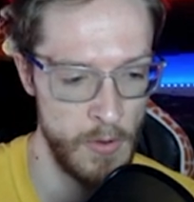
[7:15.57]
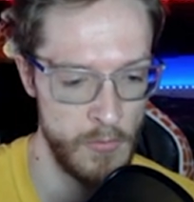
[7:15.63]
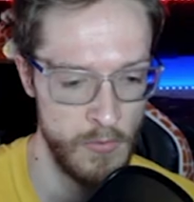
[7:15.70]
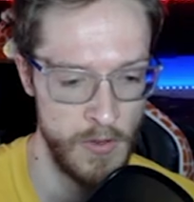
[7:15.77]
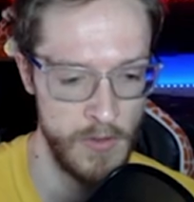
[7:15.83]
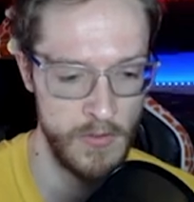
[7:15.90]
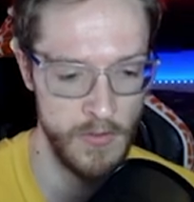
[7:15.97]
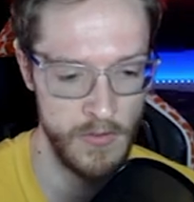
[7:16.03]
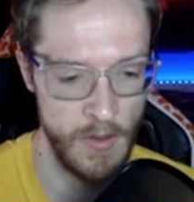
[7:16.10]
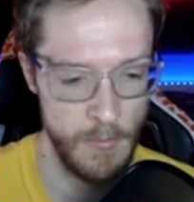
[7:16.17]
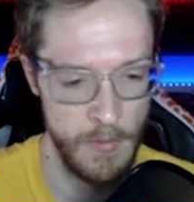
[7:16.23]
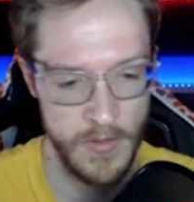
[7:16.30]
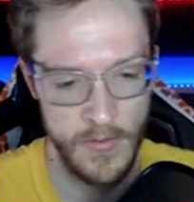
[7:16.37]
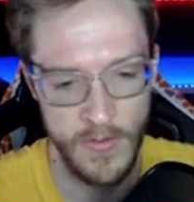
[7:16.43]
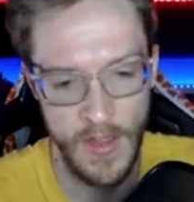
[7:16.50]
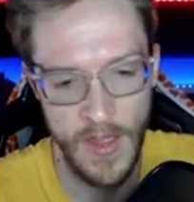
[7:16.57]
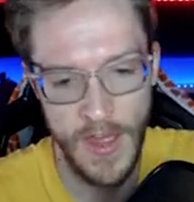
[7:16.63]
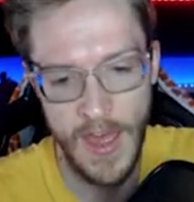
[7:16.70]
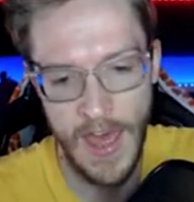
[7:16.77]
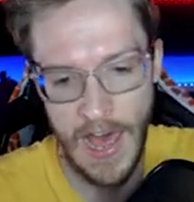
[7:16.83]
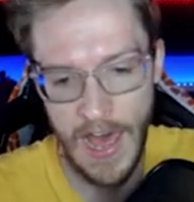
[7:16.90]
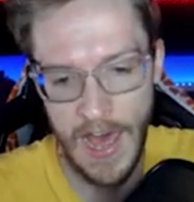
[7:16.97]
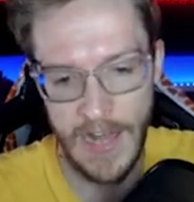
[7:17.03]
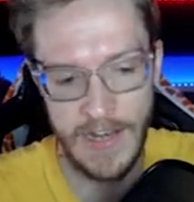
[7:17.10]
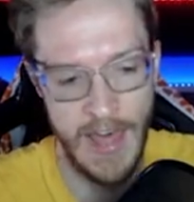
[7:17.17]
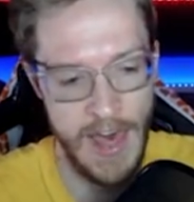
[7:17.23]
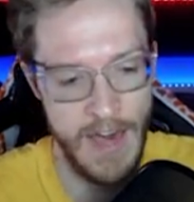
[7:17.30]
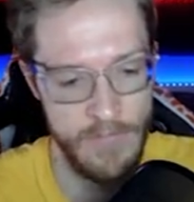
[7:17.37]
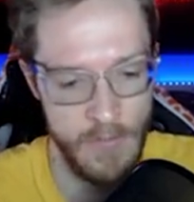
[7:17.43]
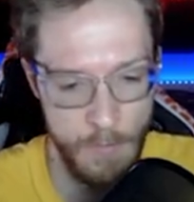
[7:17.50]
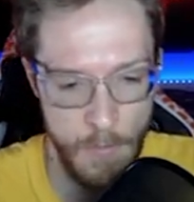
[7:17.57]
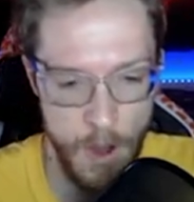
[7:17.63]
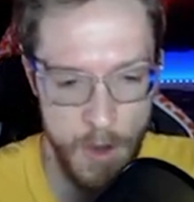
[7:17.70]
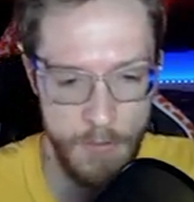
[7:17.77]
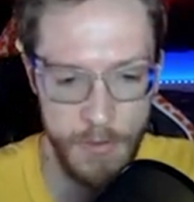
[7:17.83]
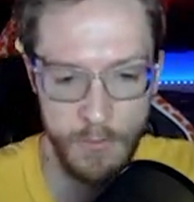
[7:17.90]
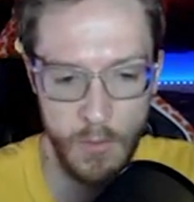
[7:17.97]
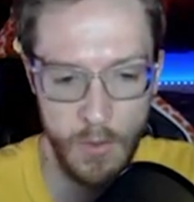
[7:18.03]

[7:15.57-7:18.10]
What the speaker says: recent summons. And at the moment, what